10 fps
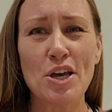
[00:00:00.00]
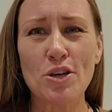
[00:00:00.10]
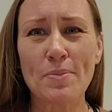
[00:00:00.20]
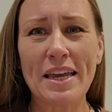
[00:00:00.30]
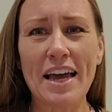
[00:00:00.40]

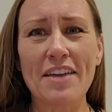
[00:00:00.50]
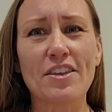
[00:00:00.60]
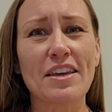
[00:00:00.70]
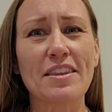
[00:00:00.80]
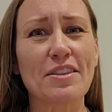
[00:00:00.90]
You may not
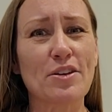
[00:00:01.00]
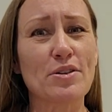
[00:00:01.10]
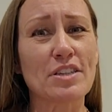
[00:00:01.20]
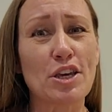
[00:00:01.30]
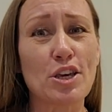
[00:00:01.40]
think that there
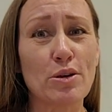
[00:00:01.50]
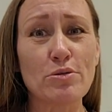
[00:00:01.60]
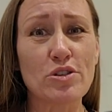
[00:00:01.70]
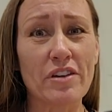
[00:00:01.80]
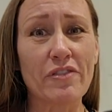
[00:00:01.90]
is a
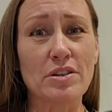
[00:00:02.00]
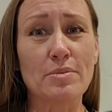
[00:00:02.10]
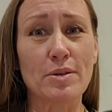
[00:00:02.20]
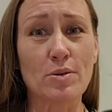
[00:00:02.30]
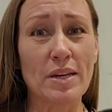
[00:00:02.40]
huge difference
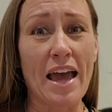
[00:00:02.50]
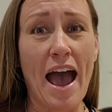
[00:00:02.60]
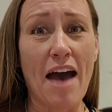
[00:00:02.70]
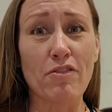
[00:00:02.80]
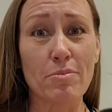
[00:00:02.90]
between a
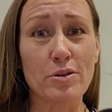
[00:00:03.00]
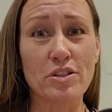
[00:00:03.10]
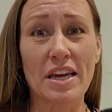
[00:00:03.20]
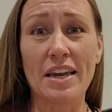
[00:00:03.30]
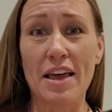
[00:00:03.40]
half a
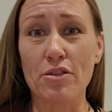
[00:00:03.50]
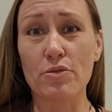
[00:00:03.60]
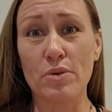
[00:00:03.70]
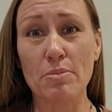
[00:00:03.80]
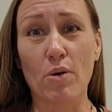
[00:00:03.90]
percent and
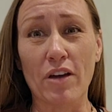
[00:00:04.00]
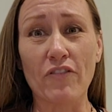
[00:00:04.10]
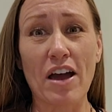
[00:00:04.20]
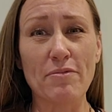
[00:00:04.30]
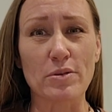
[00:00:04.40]

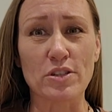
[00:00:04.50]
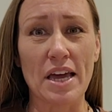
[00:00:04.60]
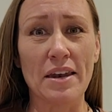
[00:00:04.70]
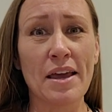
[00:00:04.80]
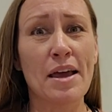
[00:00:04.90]

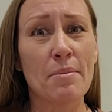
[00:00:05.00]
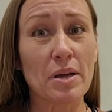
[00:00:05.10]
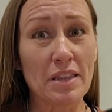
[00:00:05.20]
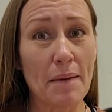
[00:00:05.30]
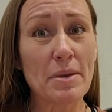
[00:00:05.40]
3.5%,
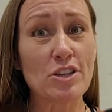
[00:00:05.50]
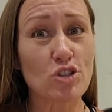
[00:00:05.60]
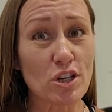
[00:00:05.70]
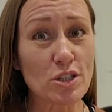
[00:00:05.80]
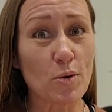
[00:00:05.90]
but let me
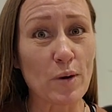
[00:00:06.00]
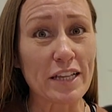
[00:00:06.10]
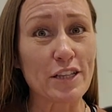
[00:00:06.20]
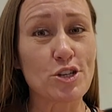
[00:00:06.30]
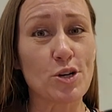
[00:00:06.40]
just
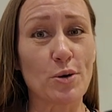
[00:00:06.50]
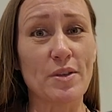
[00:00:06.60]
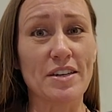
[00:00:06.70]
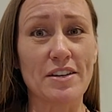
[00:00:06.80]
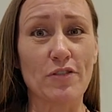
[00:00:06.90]
quickly show you
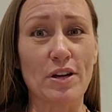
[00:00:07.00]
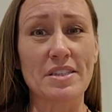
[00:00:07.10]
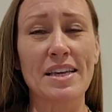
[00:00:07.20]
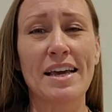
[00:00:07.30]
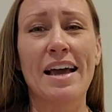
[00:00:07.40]
the
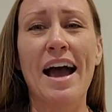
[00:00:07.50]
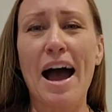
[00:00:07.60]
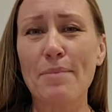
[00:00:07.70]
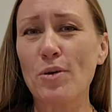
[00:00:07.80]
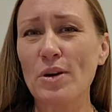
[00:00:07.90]
difference.
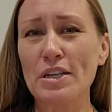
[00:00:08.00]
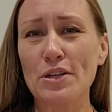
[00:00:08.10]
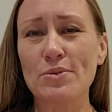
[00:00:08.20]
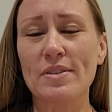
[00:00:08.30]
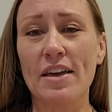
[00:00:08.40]
I'm going to
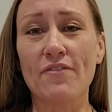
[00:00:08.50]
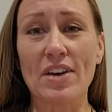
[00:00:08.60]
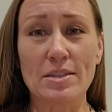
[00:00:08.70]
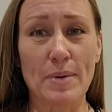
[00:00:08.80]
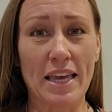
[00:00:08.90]
use the
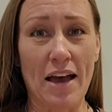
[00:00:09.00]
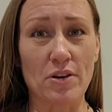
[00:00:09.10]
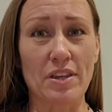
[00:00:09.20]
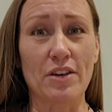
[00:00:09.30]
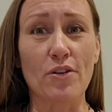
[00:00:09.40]
investment
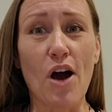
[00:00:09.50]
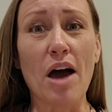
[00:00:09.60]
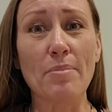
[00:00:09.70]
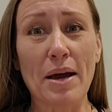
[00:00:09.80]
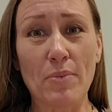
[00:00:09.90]
calculator
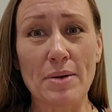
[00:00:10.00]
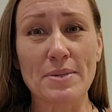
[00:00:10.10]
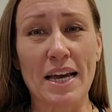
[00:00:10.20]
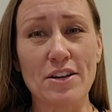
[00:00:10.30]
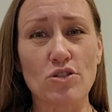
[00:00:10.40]
on my
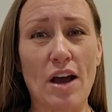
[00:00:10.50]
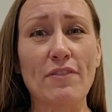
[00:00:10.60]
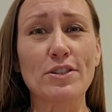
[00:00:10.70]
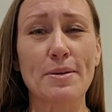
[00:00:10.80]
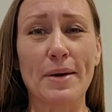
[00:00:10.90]
website,
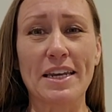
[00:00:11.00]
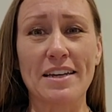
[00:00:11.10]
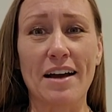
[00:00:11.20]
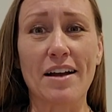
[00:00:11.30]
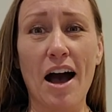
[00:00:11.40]

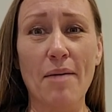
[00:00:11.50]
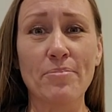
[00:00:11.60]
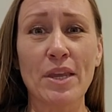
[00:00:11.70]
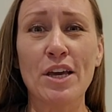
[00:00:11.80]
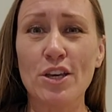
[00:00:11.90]
traveltomoney.com.
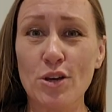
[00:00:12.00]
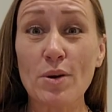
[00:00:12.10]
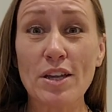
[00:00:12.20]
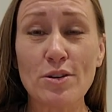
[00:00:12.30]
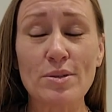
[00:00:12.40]
You
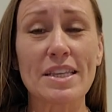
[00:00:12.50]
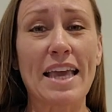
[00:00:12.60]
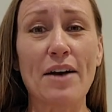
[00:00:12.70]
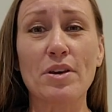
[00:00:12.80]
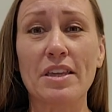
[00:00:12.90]
can use the
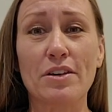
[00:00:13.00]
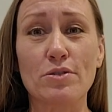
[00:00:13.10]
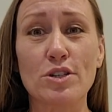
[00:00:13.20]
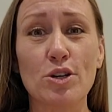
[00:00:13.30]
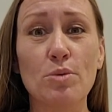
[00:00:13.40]

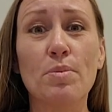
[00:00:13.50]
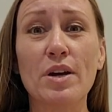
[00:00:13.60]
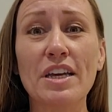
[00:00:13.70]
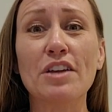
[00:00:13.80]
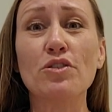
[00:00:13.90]
calculator too,
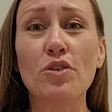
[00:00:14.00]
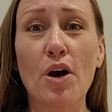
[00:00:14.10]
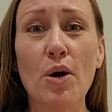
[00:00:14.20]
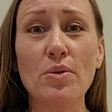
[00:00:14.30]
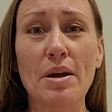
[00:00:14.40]
putting in your
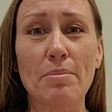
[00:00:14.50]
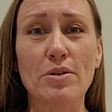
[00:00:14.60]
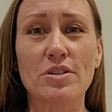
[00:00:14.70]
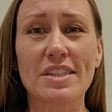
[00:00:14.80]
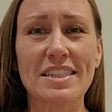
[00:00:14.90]
own
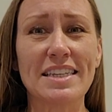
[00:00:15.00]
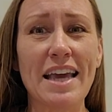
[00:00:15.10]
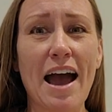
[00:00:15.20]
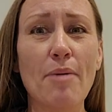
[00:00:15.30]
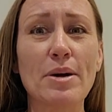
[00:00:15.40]
numbers to see
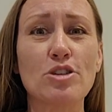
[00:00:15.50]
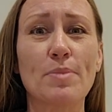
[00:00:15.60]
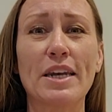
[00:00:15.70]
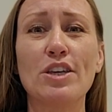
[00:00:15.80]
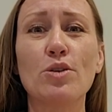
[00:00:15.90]
how much
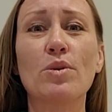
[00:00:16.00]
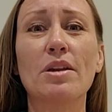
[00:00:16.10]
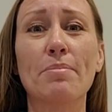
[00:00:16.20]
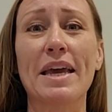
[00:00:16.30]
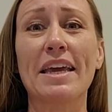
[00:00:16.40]
money you
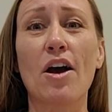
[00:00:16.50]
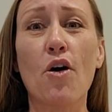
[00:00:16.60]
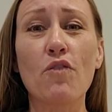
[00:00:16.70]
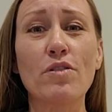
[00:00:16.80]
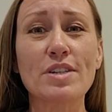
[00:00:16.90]
could make
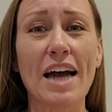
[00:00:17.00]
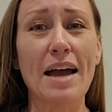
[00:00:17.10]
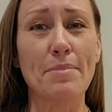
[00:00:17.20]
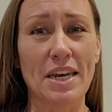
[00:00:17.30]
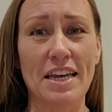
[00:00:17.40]
over
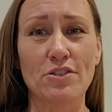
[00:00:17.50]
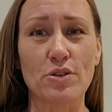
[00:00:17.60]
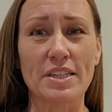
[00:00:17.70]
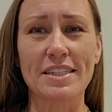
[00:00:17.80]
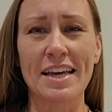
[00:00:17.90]
time and
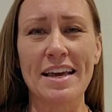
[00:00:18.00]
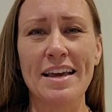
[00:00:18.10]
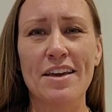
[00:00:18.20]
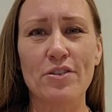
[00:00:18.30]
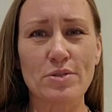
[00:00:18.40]
interest.
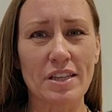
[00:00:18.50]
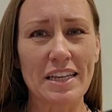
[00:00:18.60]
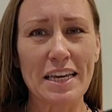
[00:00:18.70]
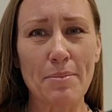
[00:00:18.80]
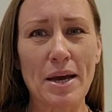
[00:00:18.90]
There's a
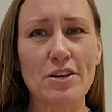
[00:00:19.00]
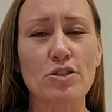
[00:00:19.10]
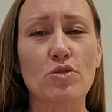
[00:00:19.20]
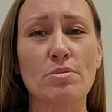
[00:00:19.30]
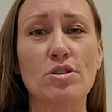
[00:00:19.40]
link in my
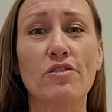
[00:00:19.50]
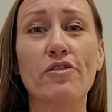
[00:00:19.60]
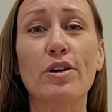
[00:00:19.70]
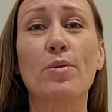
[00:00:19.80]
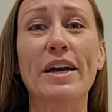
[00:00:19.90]
description
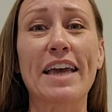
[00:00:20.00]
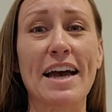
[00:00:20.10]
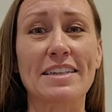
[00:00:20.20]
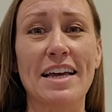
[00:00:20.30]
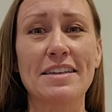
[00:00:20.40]
for quick
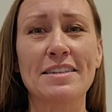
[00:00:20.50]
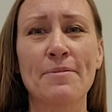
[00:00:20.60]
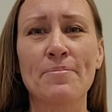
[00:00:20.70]
access.